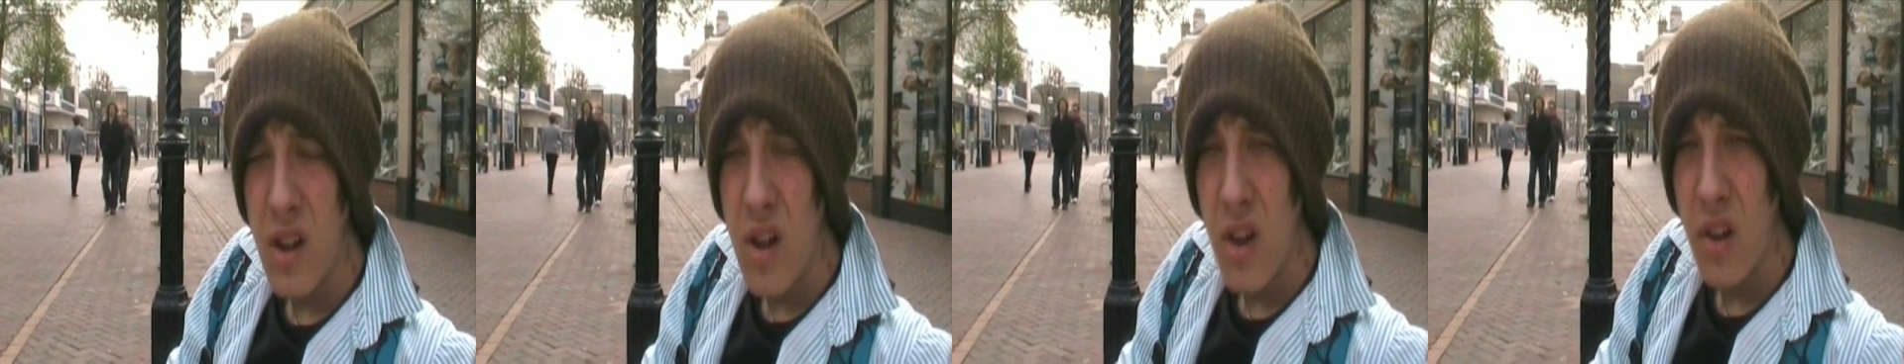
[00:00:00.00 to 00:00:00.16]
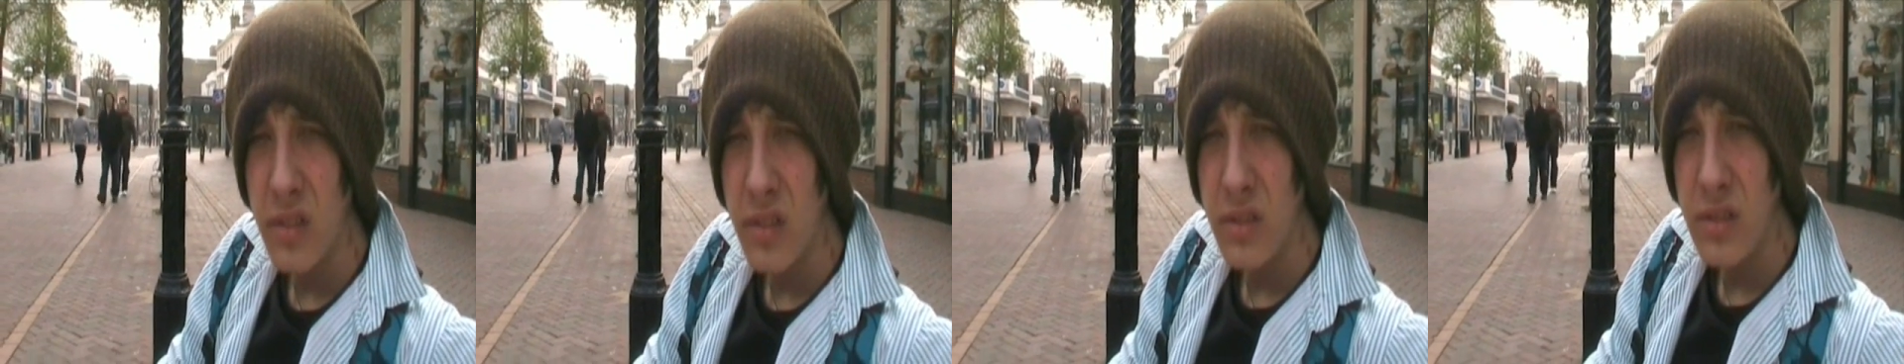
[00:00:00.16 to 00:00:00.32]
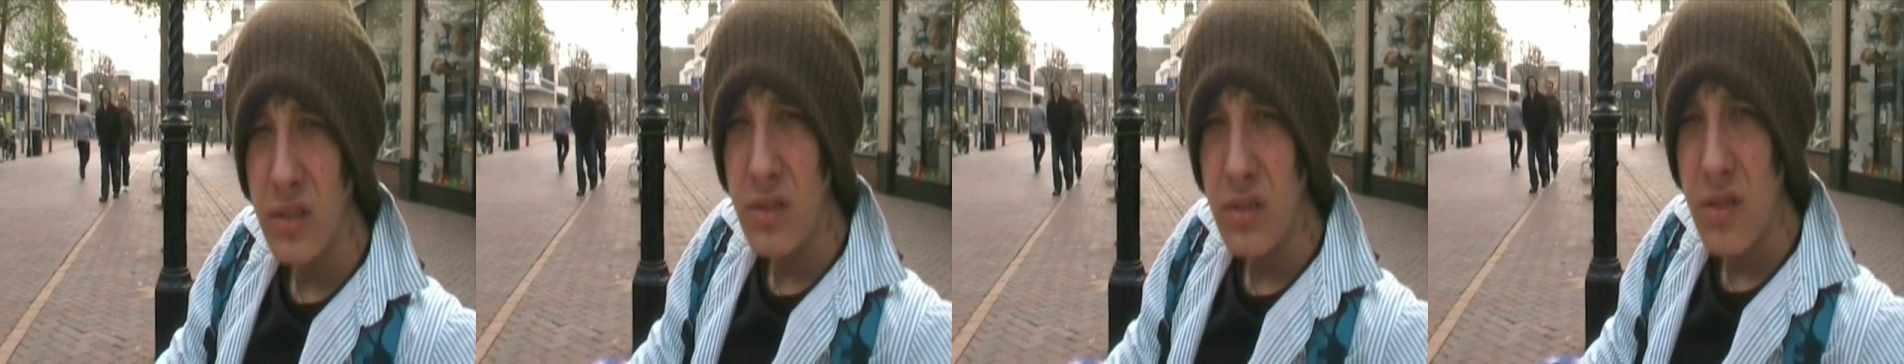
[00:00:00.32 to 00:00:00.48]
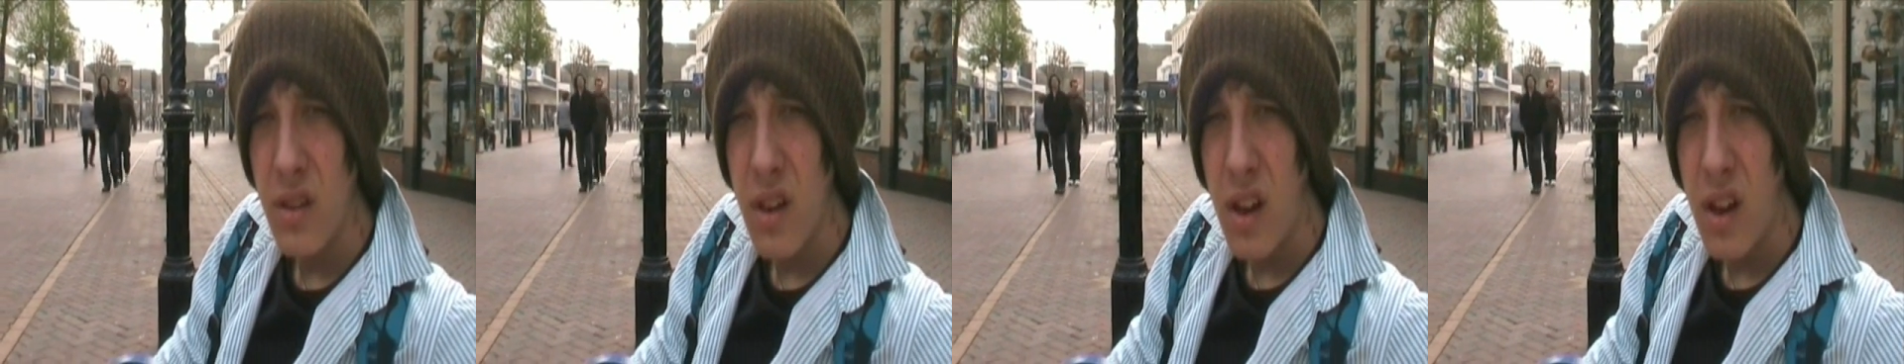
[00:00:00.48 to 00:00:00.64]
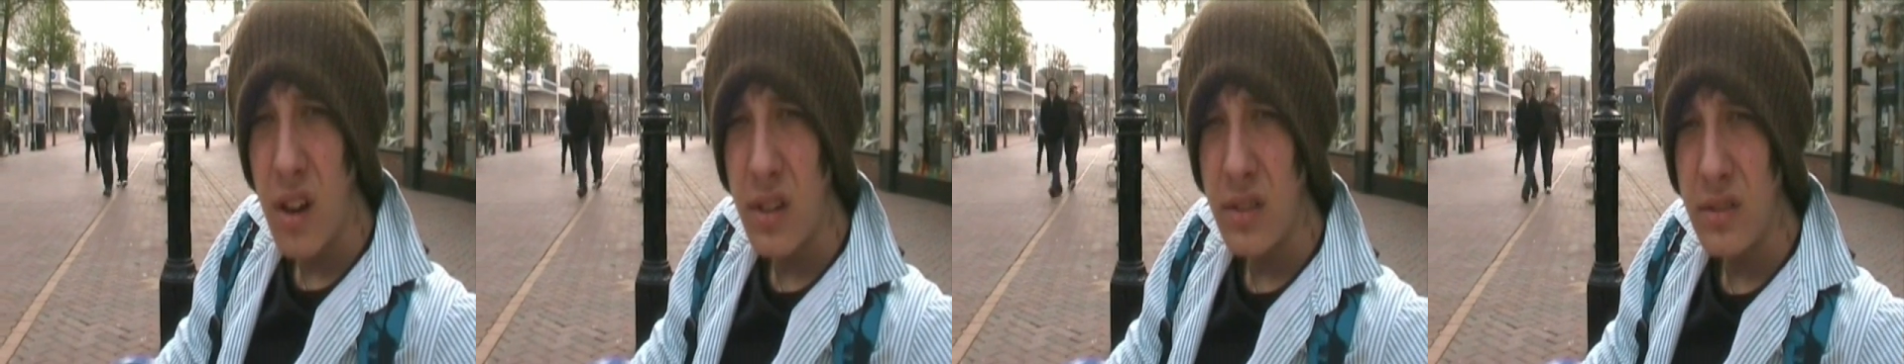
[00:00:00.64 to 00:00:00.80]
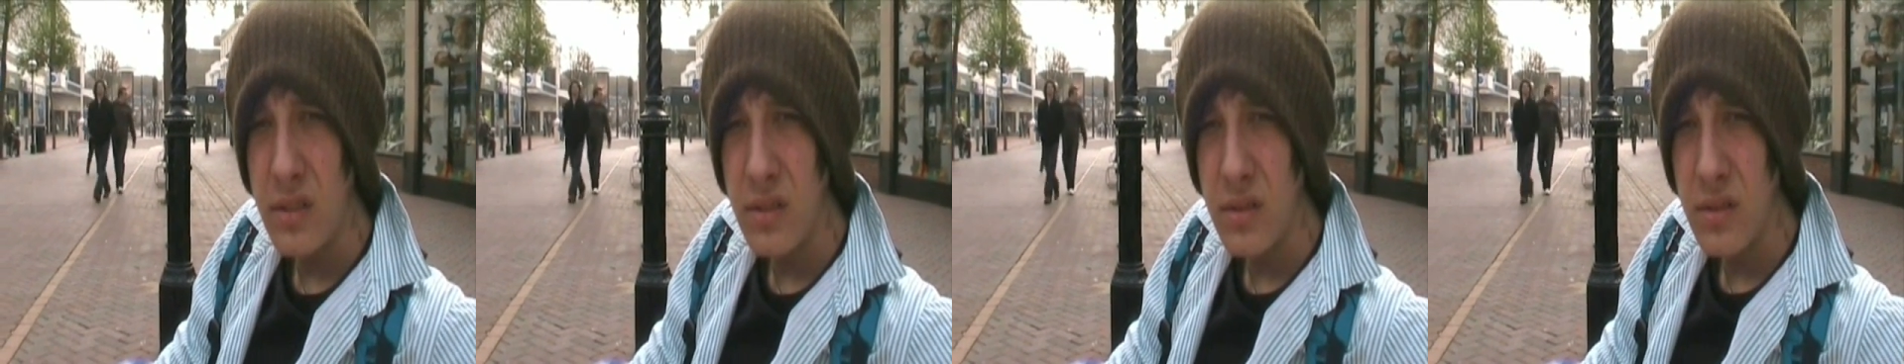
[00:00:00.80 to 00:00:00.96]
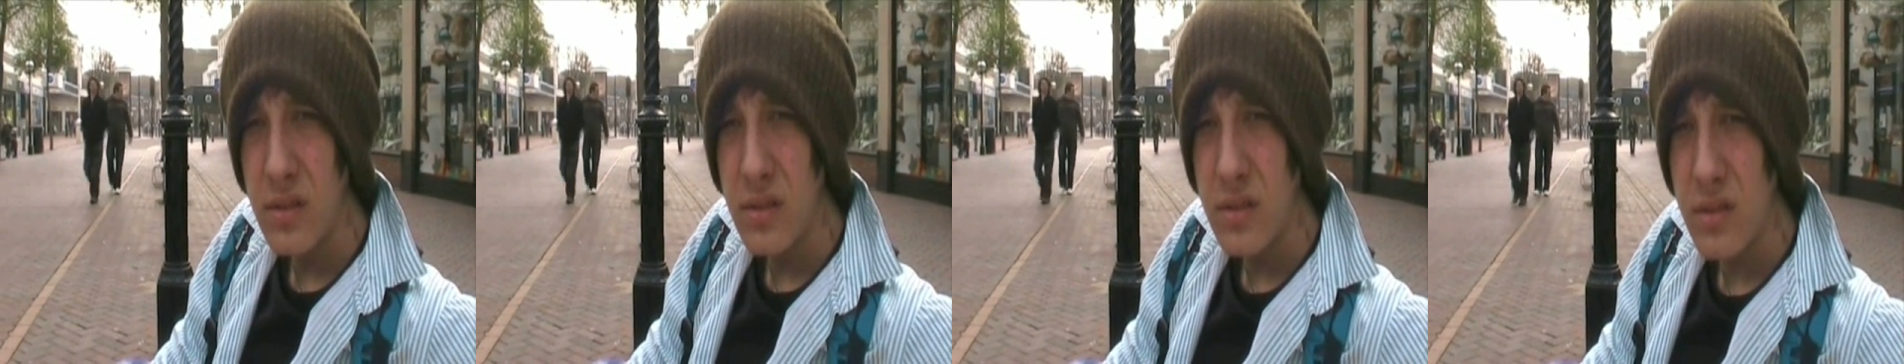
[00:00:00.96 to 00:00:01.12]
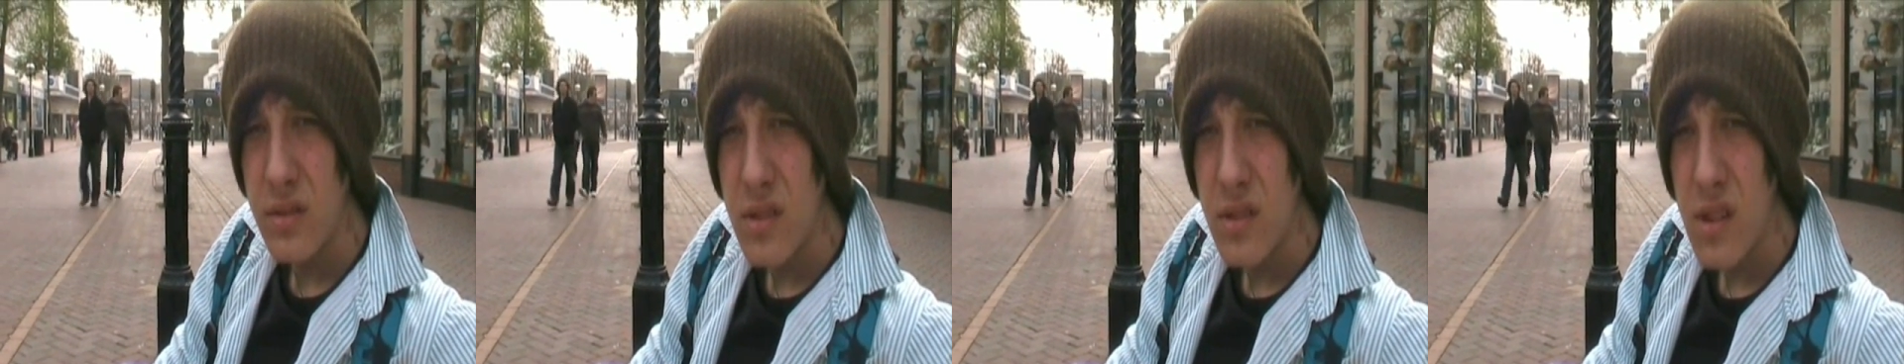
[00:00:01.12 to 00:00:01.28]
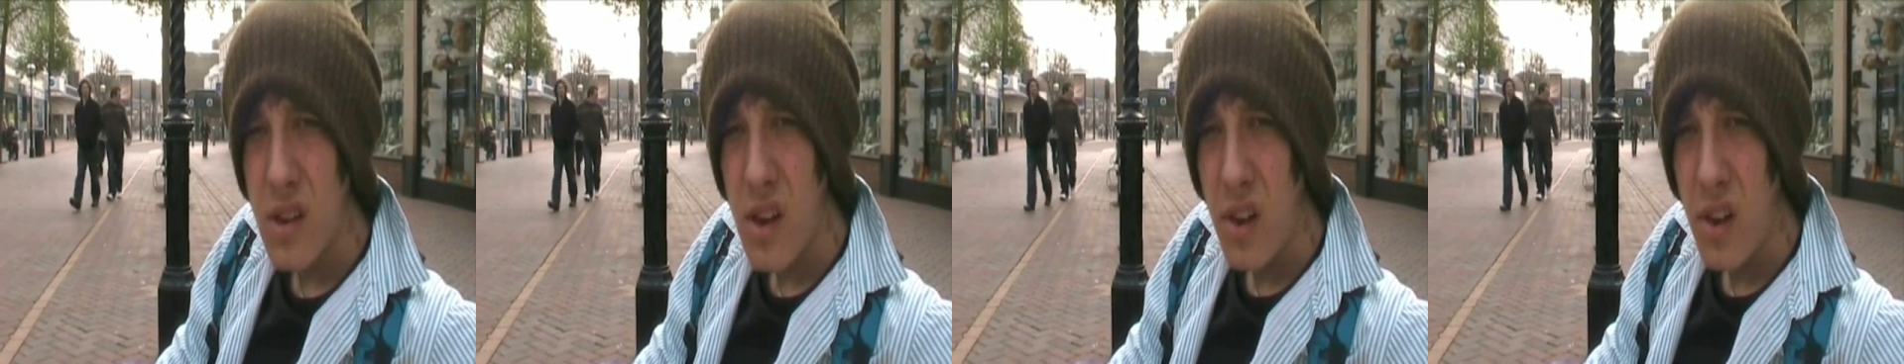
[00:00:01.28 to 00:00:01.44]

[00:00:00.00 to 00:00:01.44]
Do you perhaps think you haven't